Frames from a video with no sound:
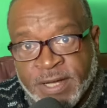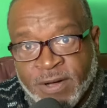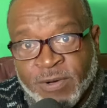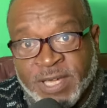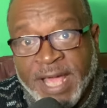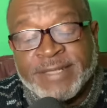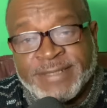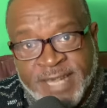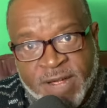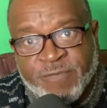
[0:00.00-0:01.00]
Okay,
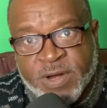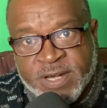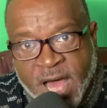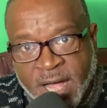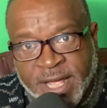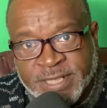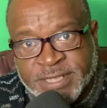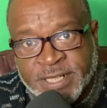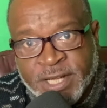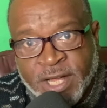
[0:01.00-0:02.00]
Denver
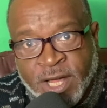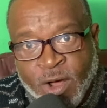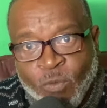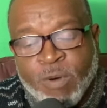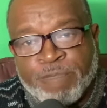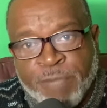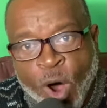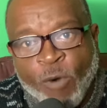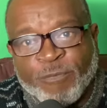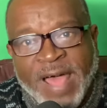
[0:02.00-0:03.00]
Nuggets were
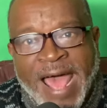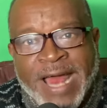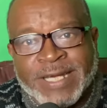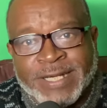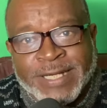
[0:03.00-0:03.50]
both at